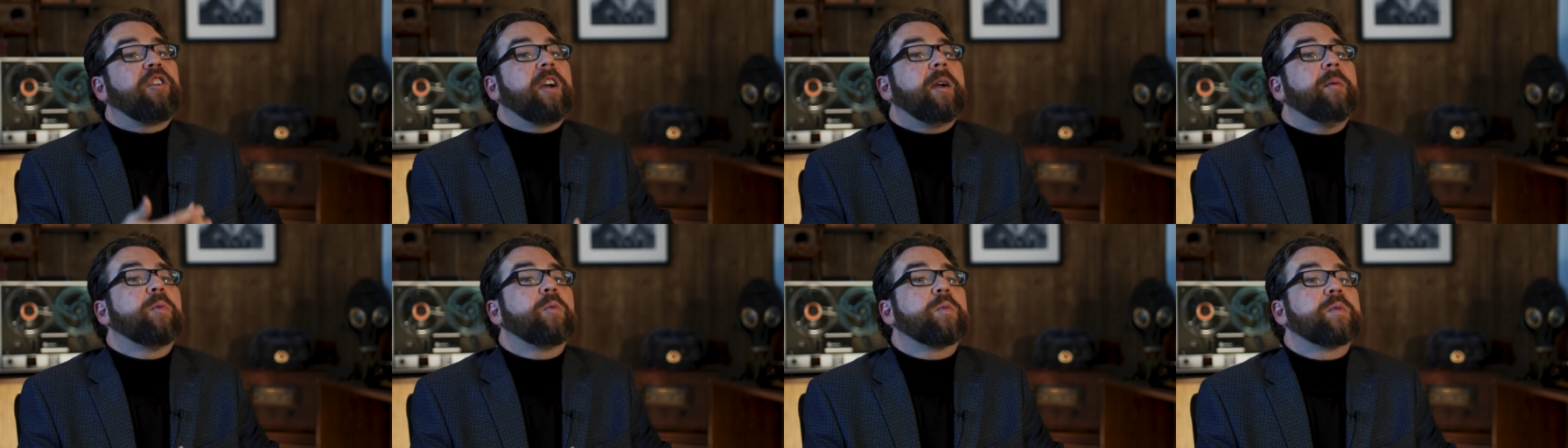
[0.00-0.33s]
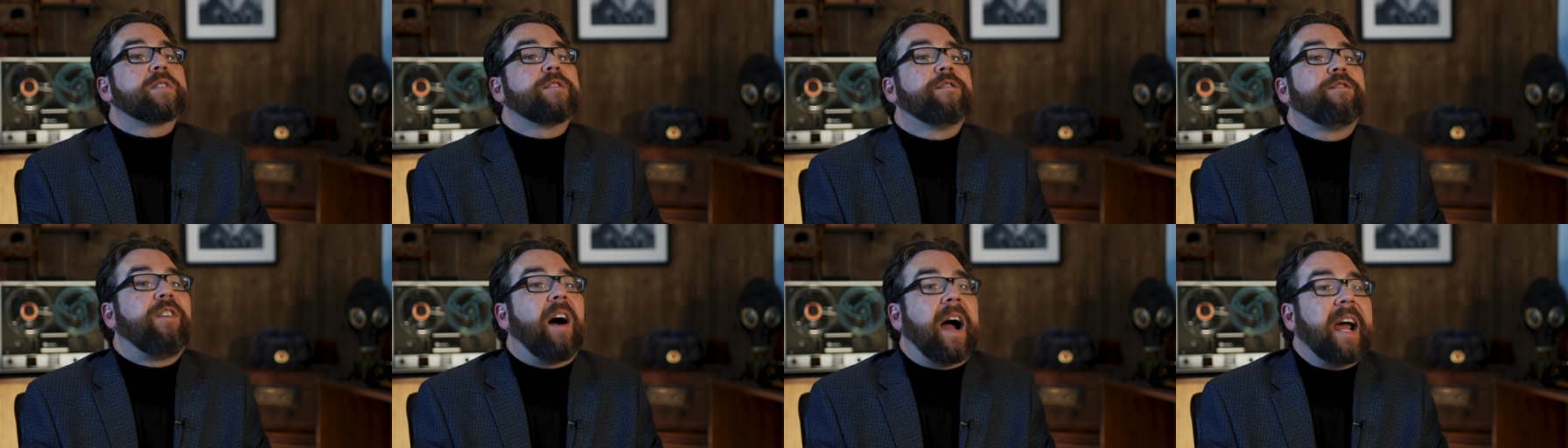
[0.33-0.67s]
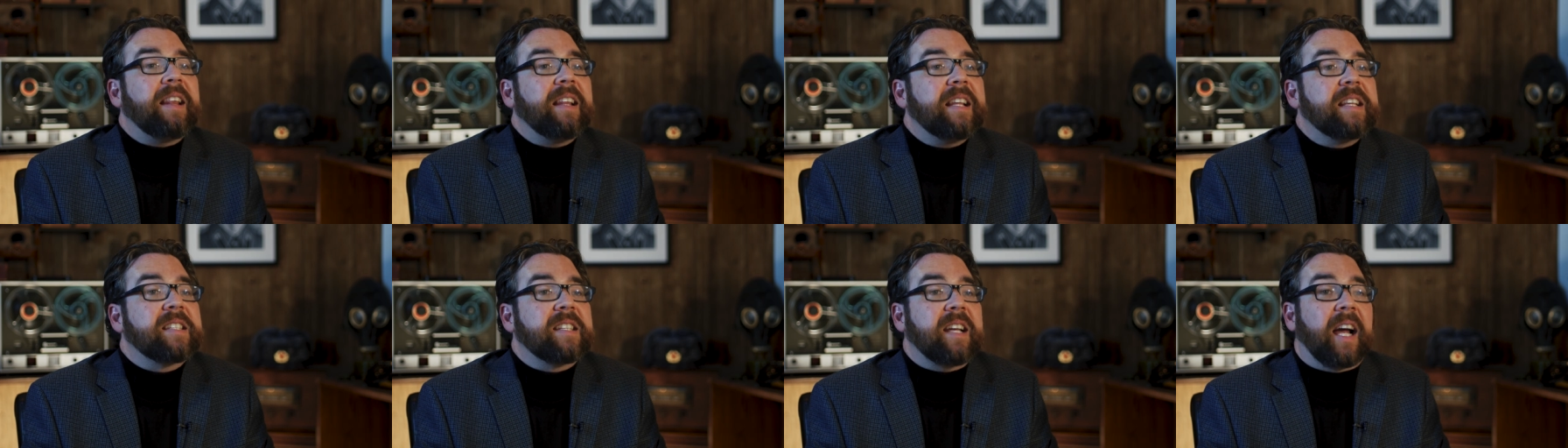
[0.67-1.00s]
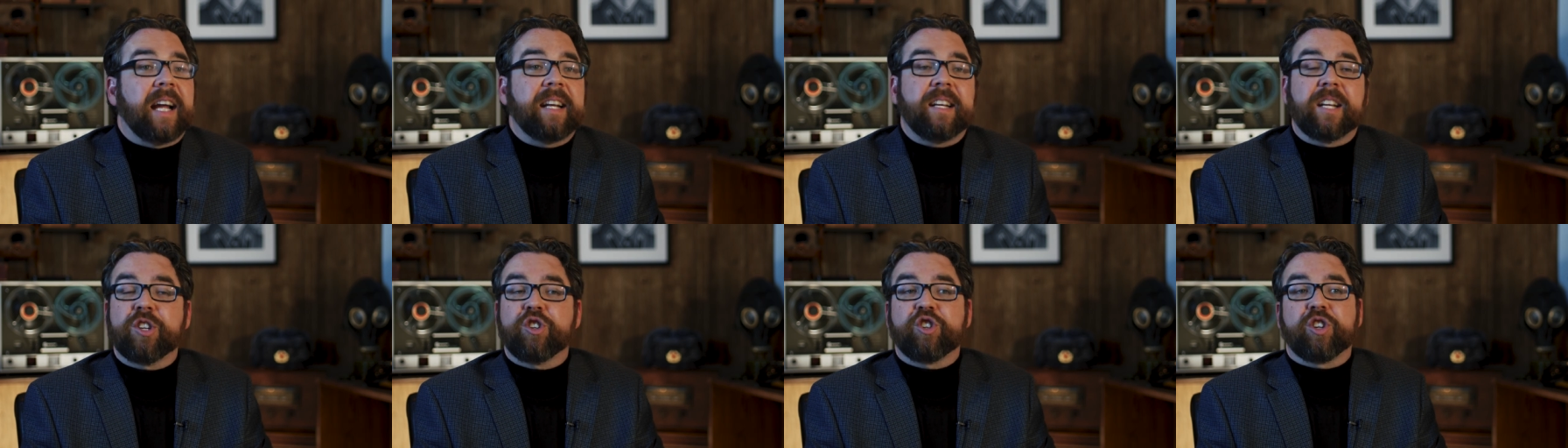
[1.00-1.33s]
agreement was finally
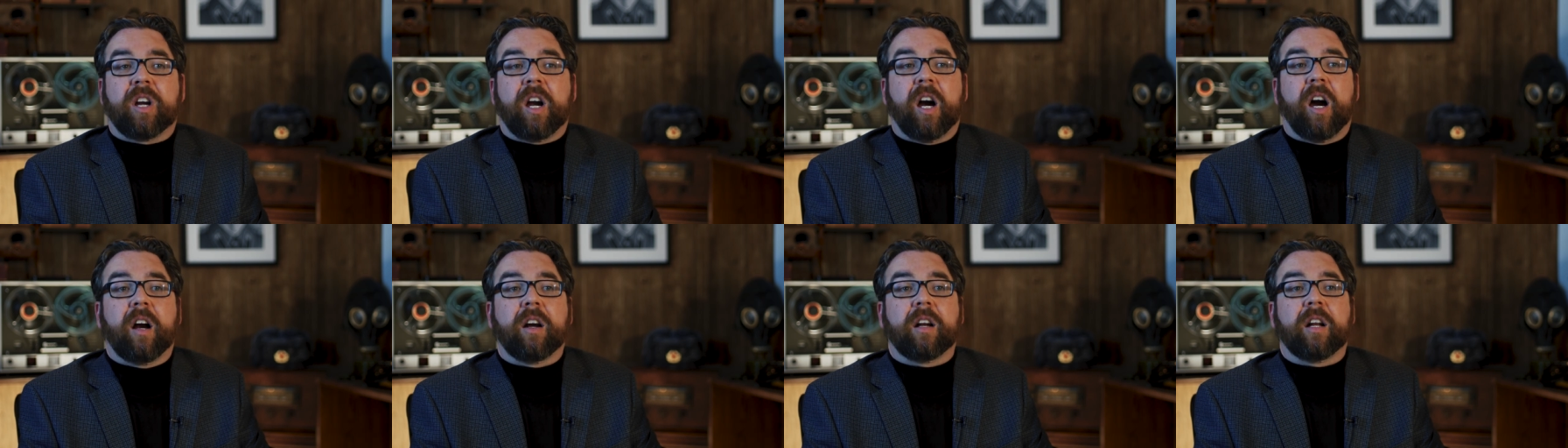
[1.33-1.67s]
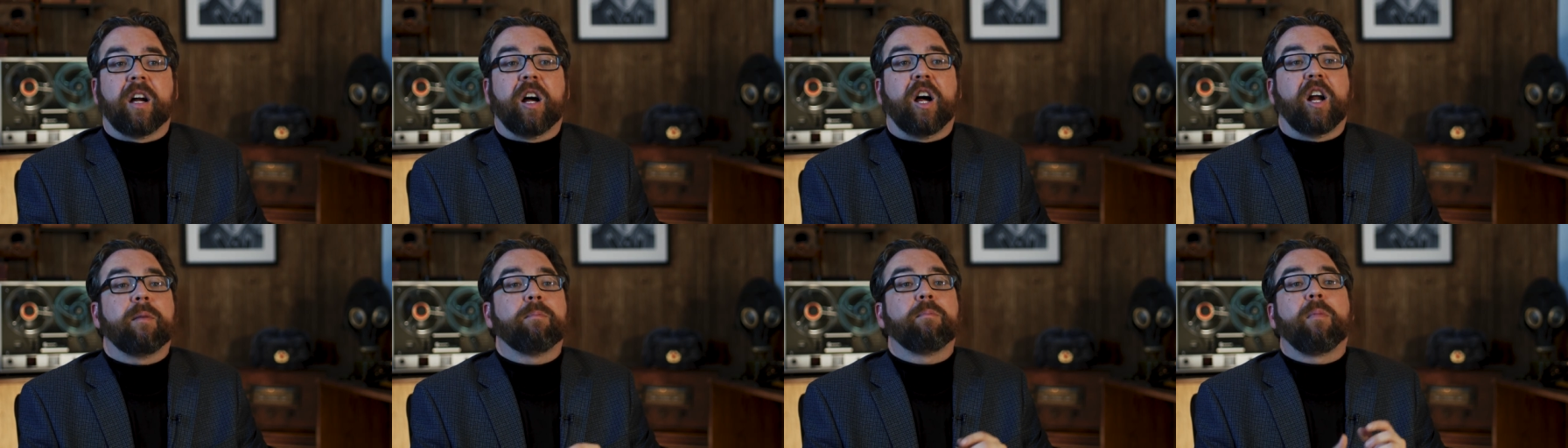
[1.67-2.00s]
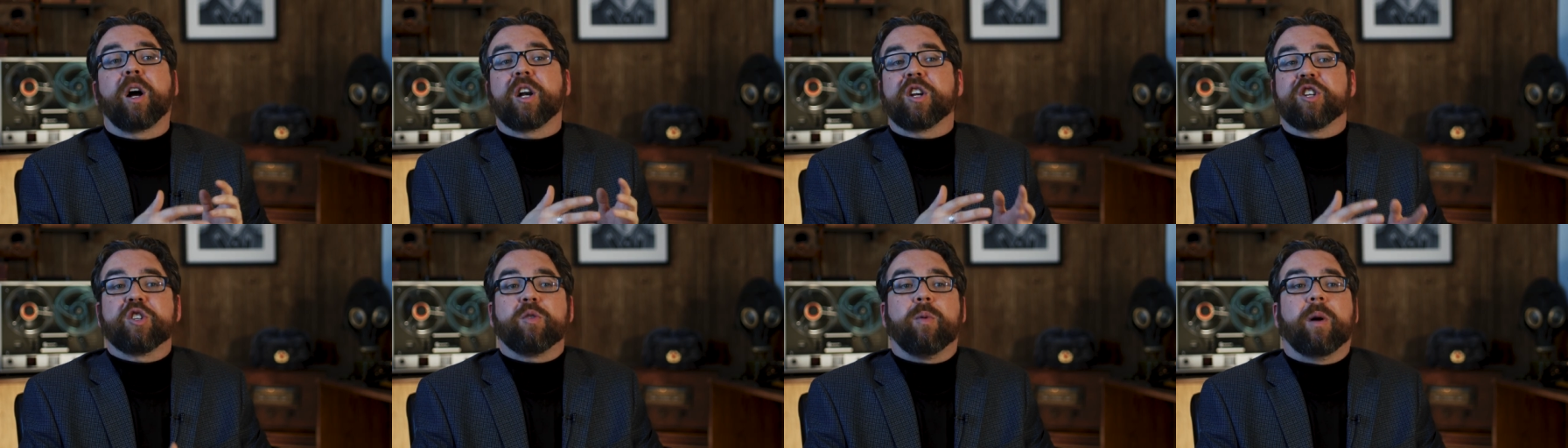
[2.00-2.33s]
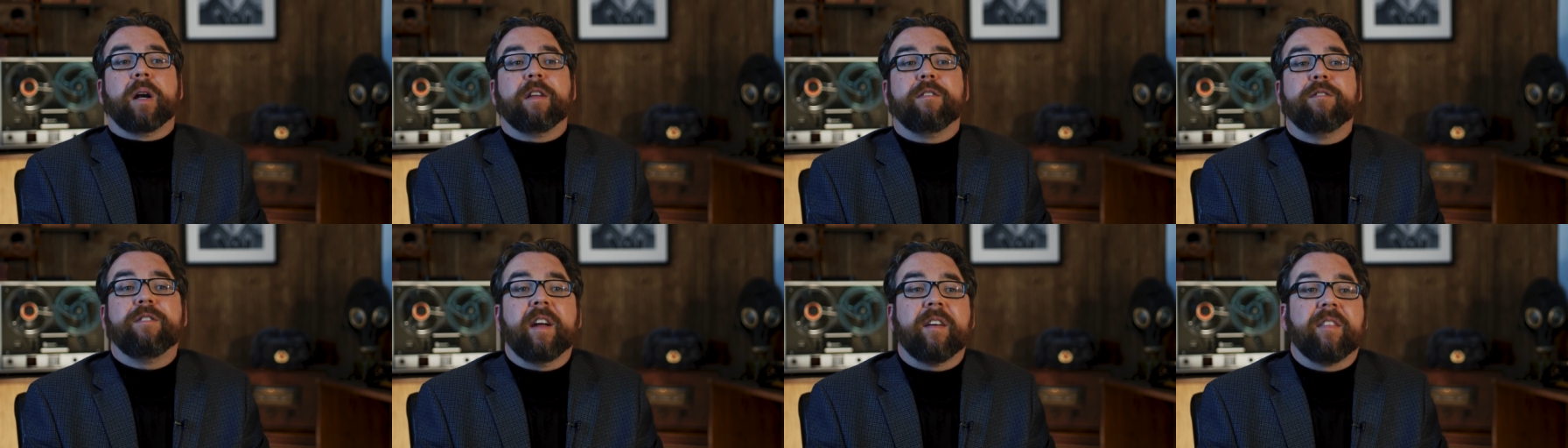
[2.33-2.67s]
signed in Jakarta on March
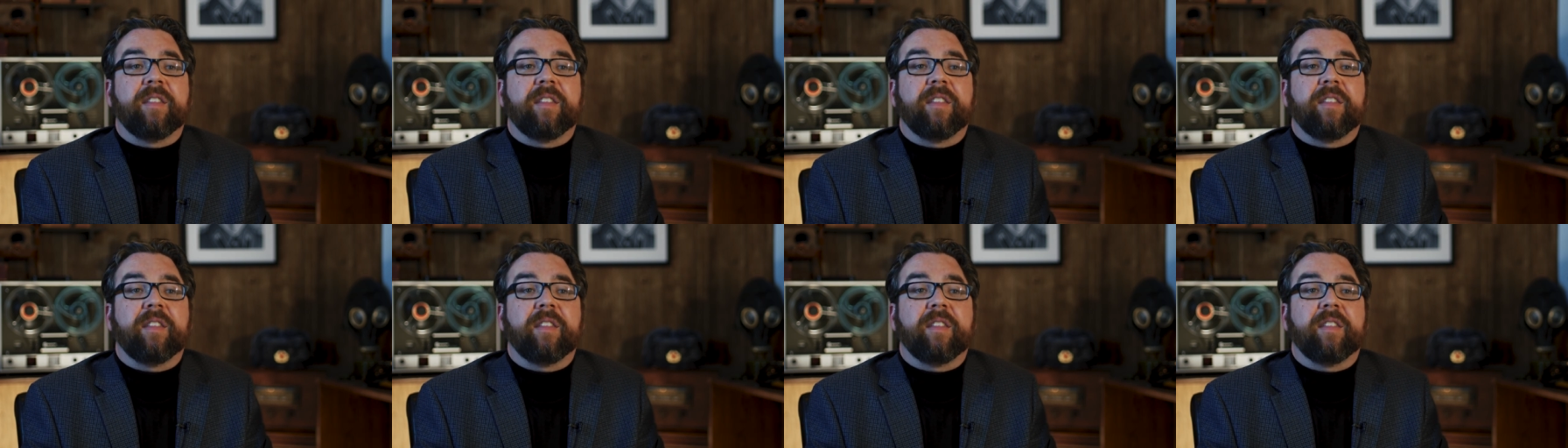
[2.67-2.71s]
25,